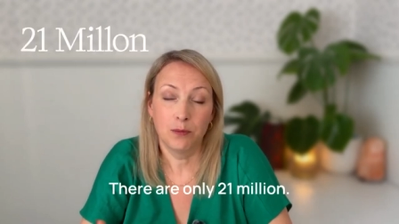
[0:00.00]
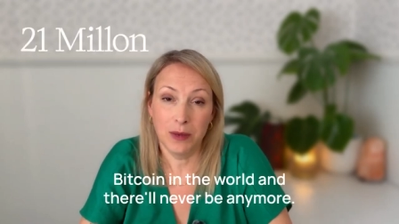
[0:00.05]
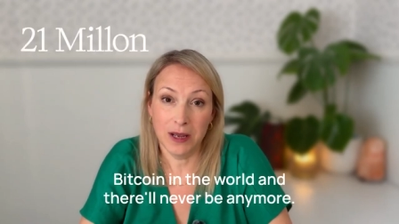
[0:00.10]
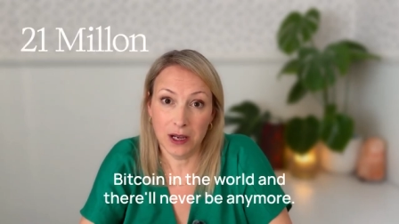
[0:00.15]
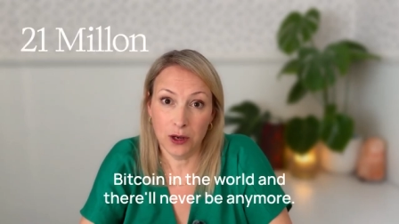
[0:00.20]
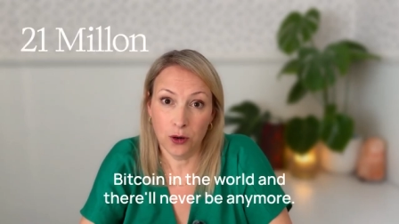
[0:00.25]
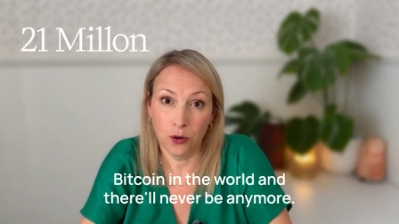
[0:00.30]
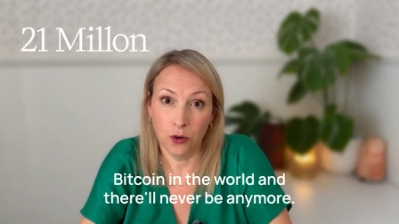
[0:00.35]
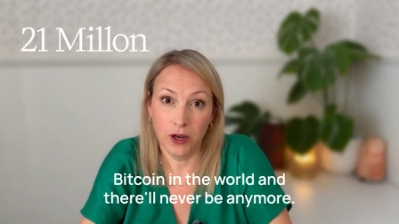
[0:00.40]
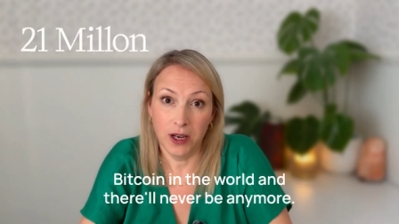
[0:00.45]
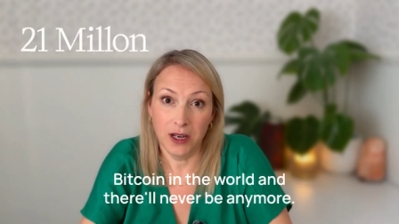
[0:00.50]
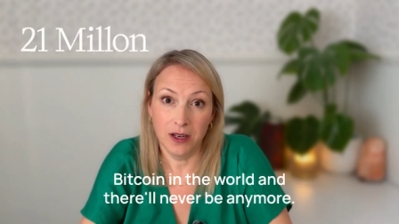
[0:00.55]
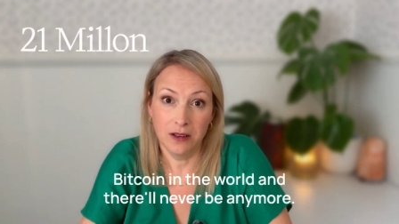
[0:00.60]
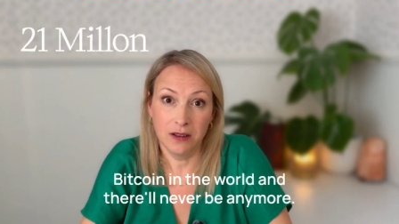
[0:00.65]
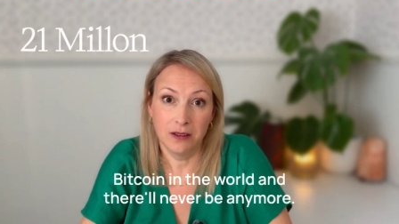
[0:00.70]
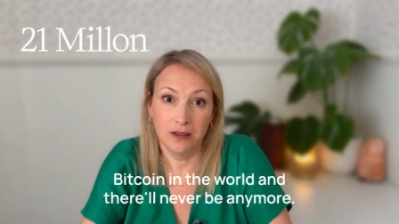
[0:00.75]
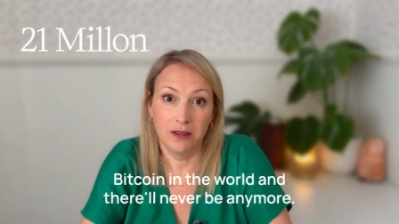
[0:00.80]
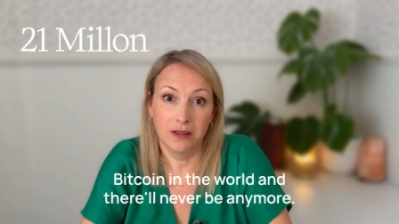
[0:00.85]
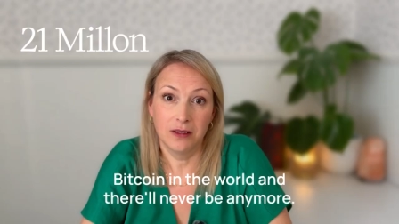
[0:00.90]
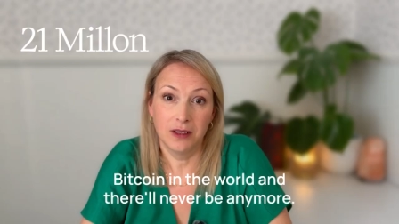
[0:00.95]
Bitcoin
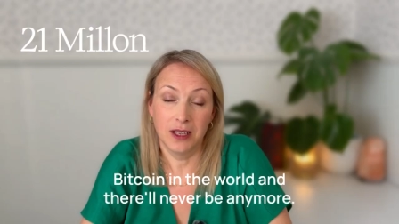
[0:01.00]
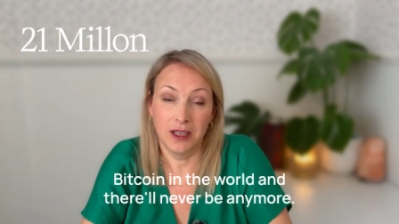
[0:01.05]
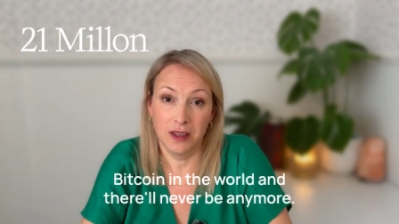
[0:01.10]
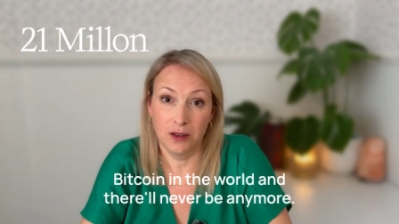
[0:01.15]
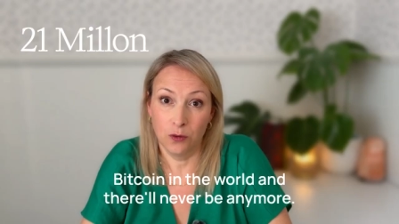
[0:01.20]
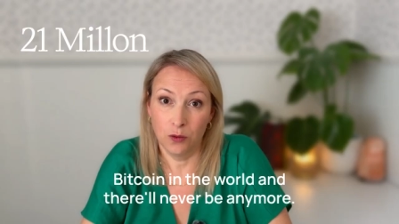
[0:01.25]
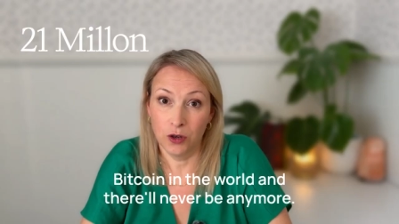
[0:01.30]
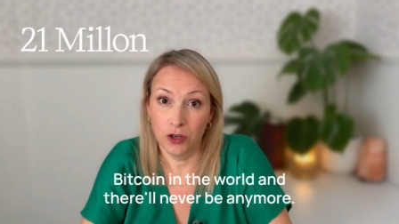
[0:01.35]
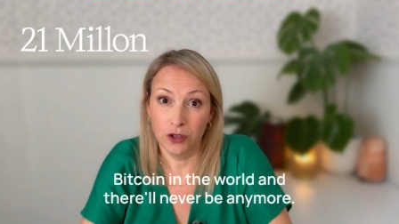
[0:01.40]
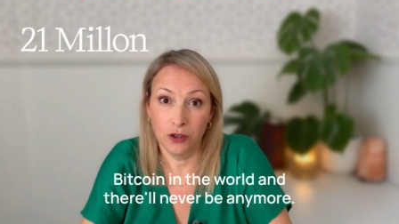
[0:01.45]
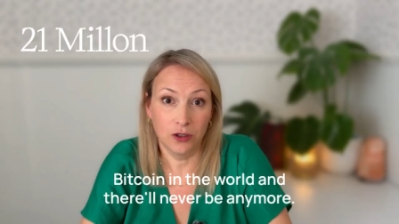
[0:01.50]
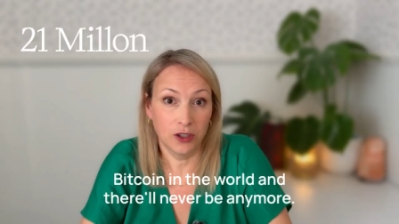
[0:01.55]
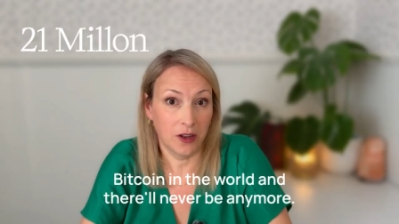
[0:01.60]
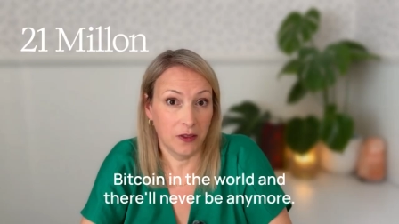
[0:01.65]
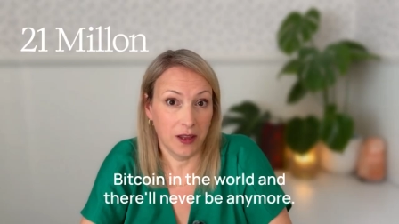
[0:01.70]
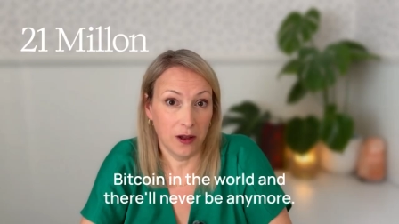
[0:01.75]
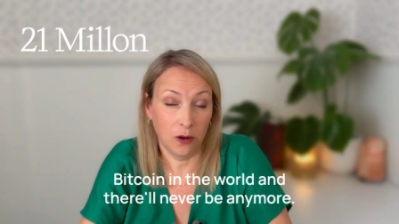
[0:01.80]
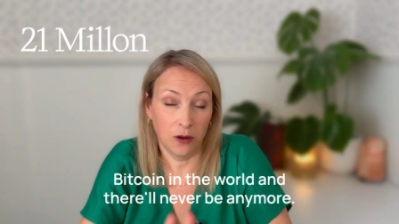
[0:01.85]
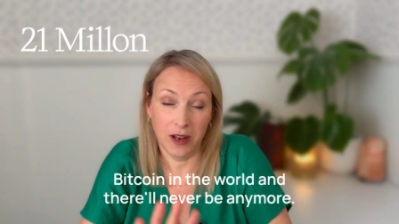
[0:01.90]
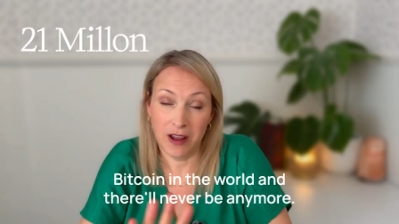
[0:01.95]
in the world,
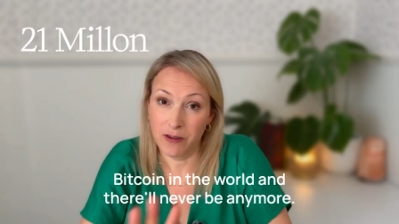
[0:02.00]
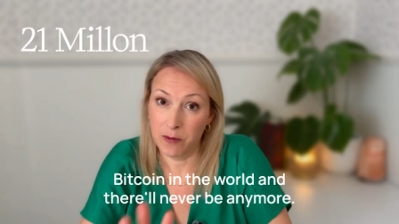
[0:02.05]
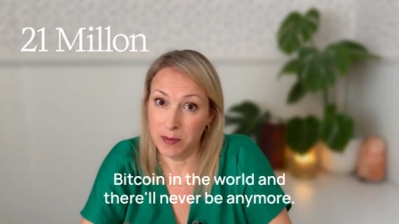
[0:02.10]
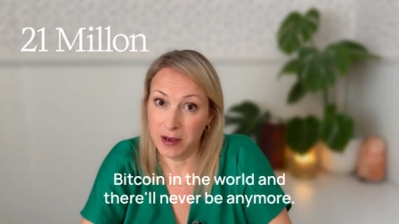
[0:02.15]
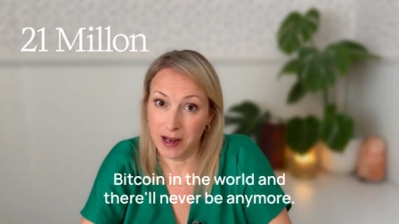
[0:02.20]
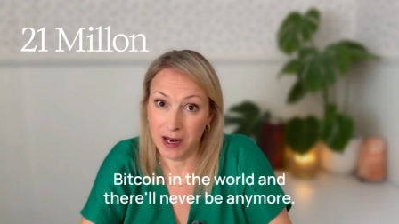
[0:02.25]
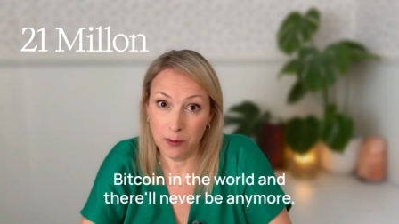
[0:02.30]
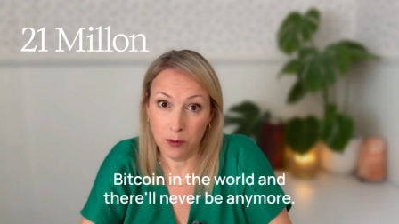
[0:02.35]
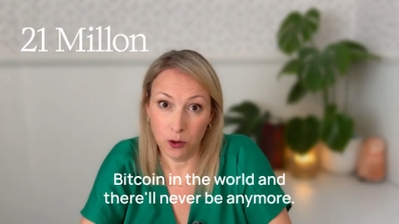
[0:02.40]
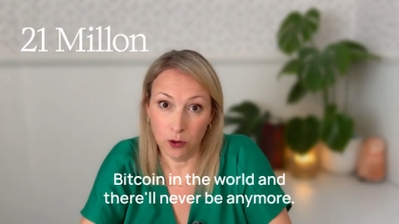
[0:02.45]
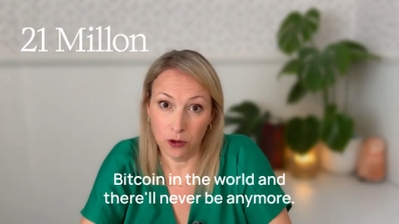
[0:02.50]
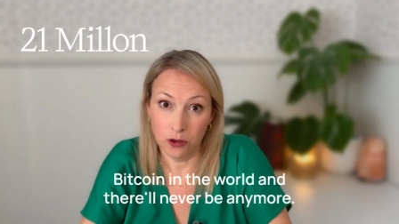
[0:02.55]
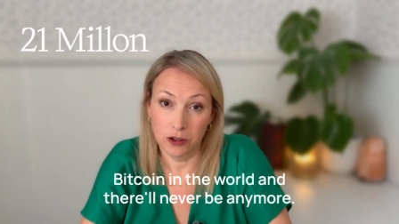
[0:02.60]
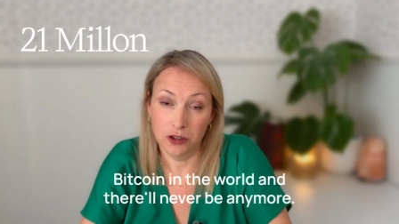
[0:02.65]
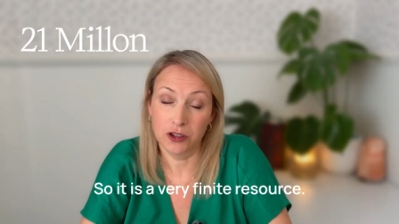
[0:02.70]
and there will never be any more.